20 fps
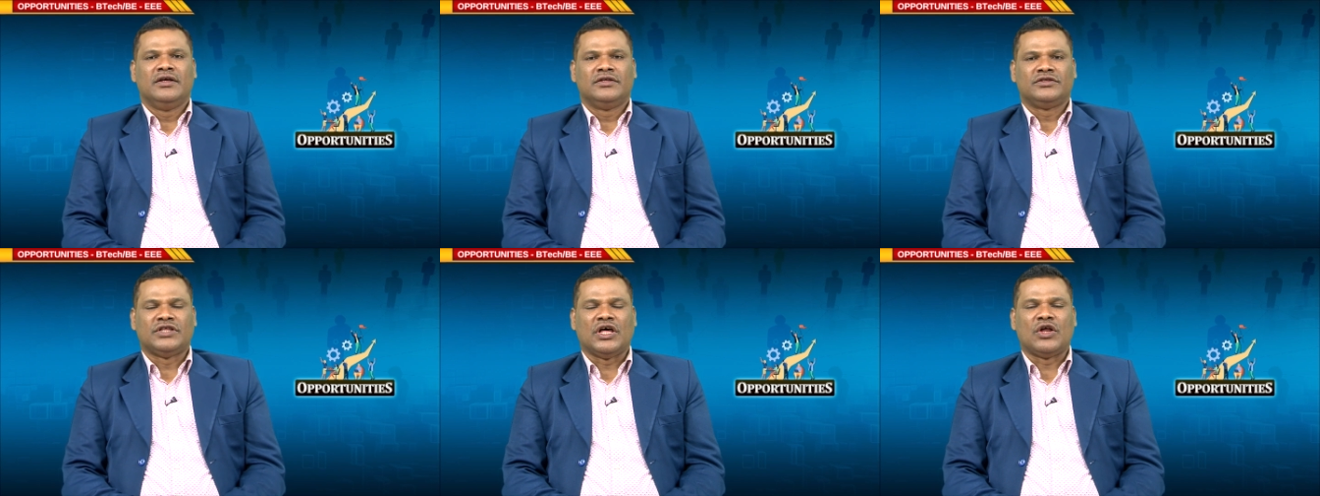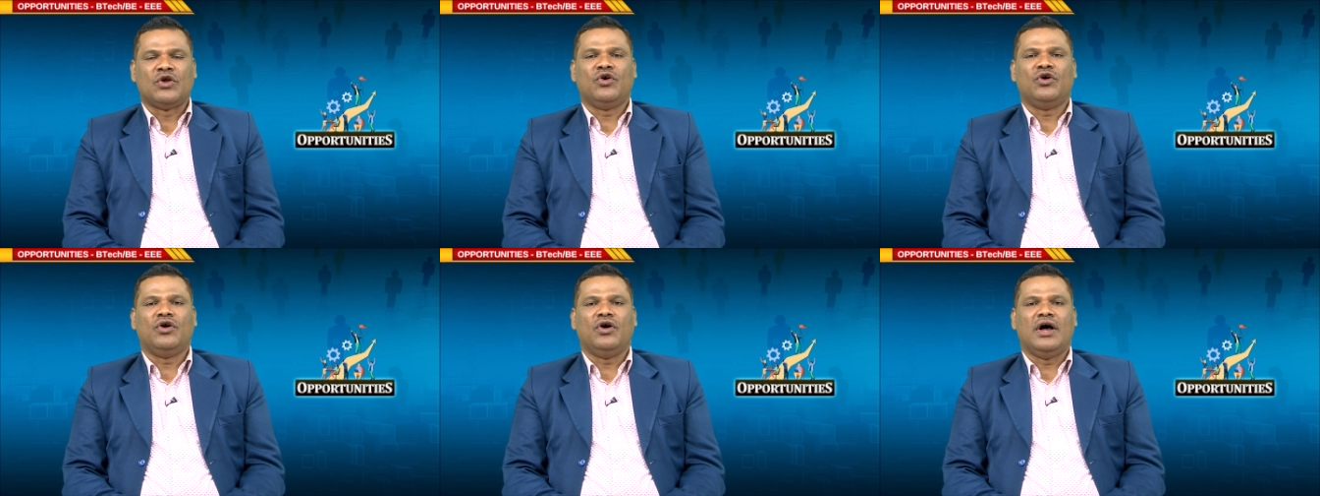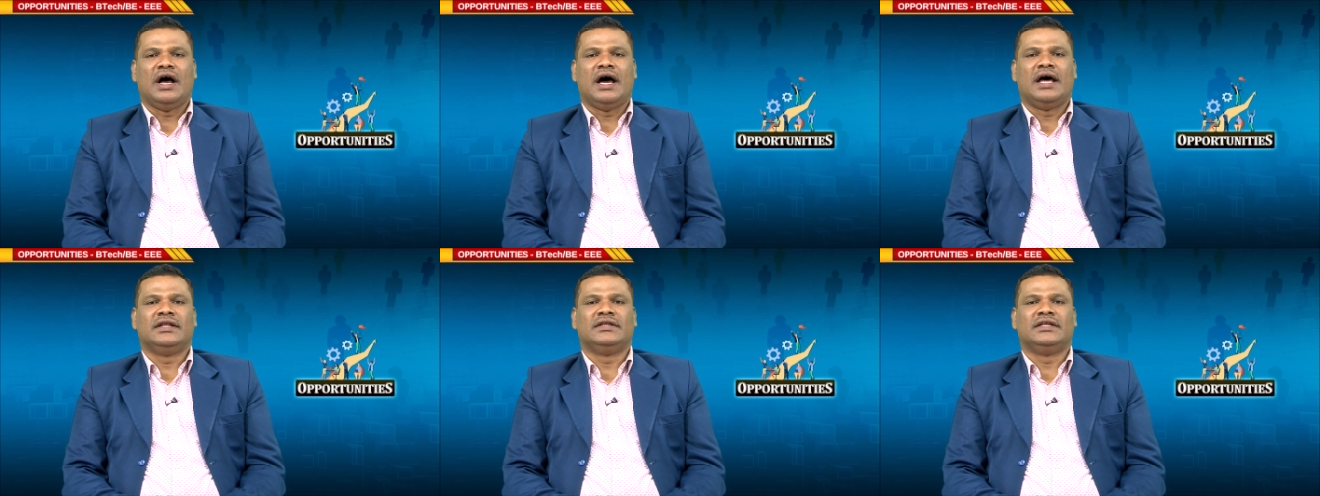thorough
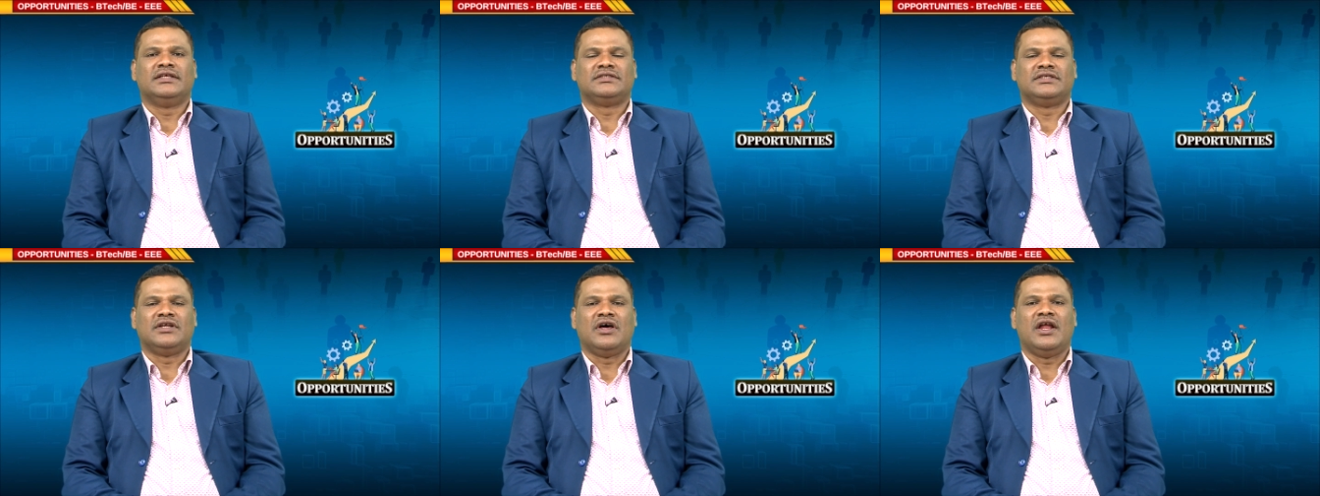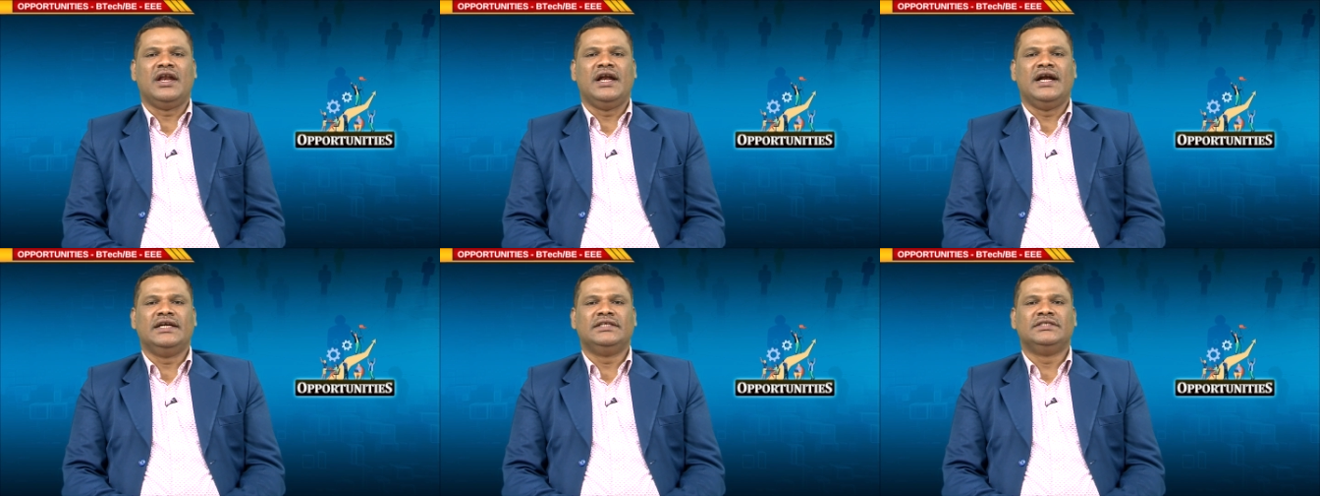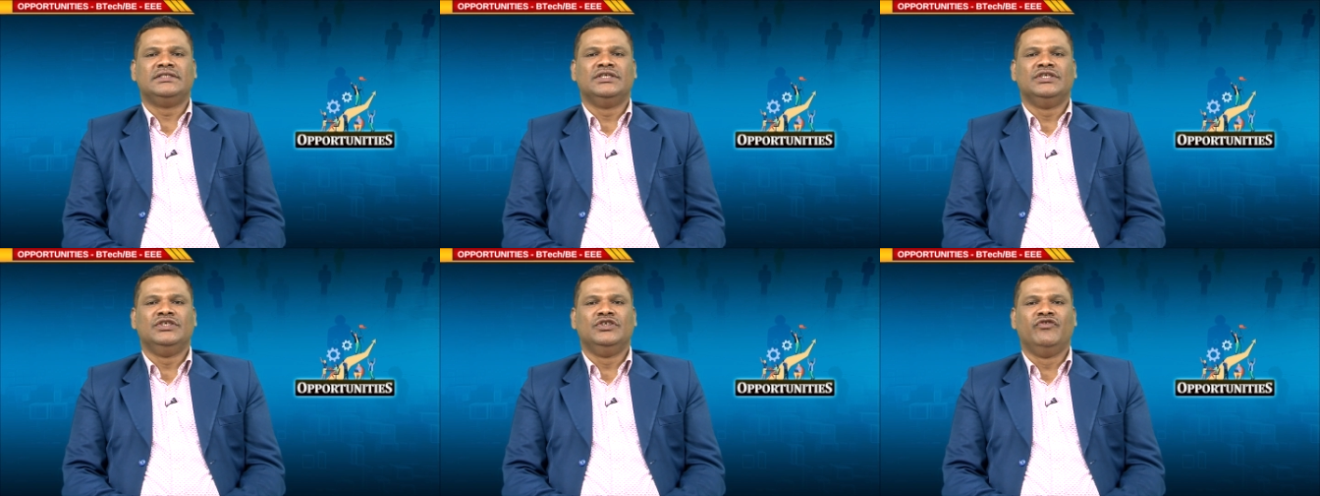on the
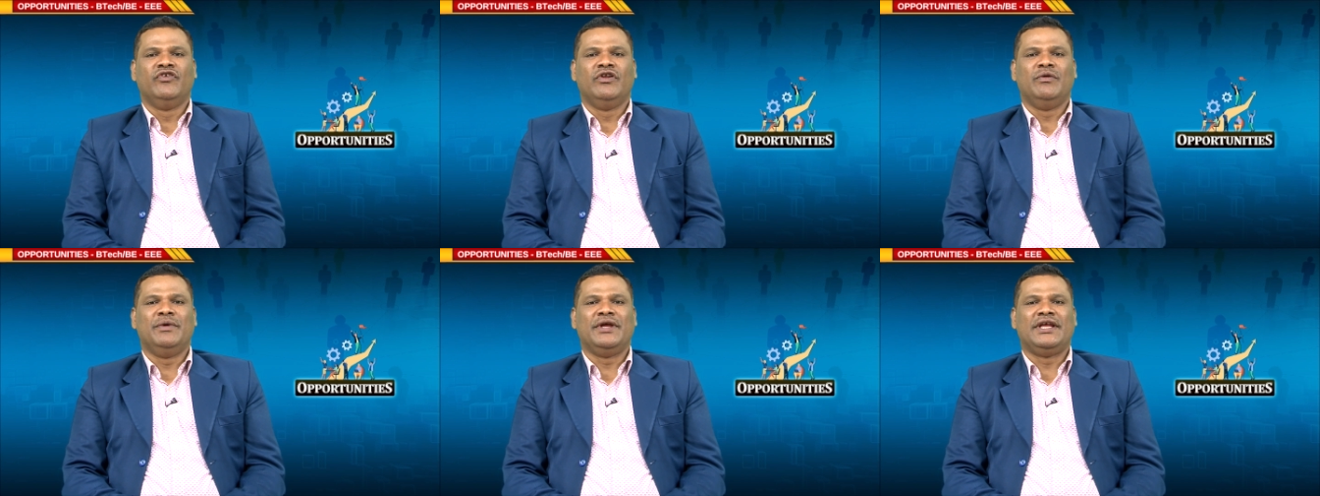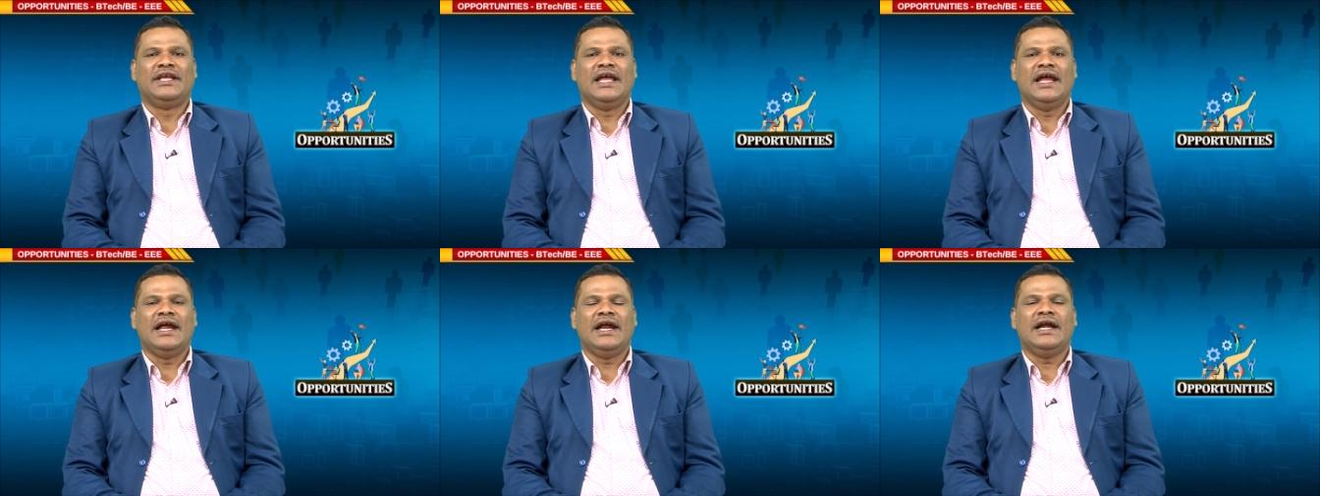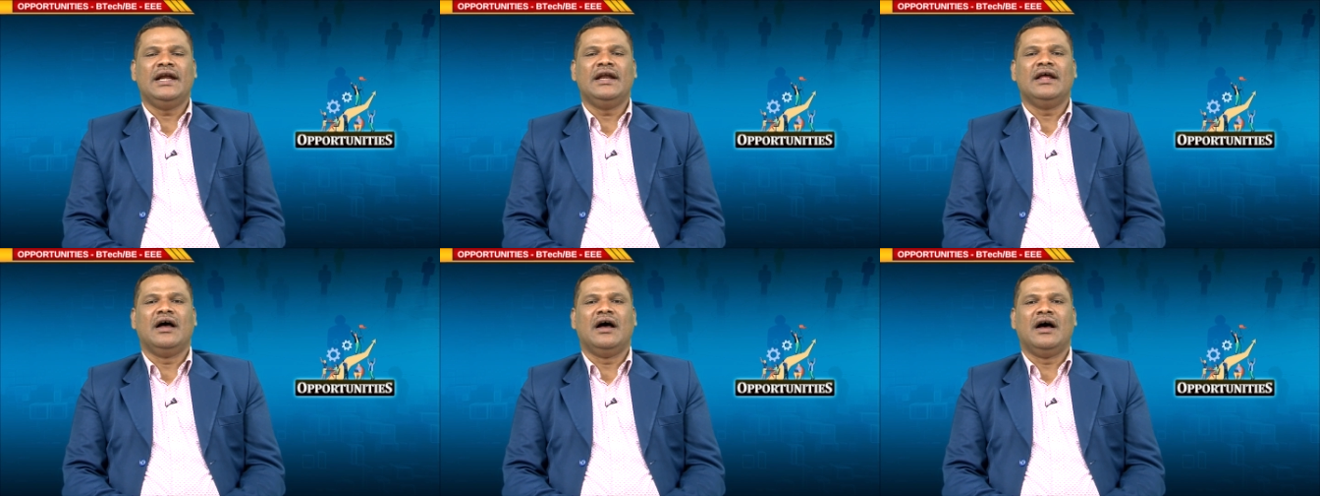knowledge, you will be gained